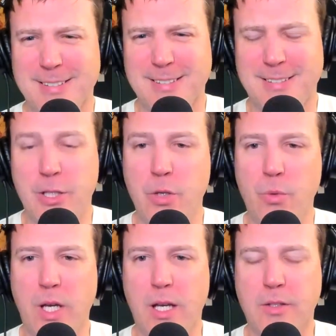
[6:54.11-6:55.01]
Do
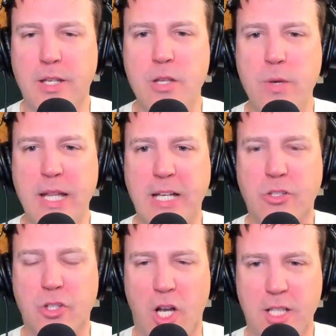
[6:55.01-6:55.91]
you can you eat like
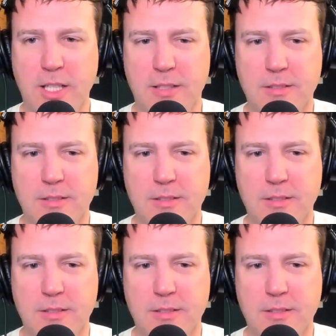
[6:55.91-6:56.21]
chocolate?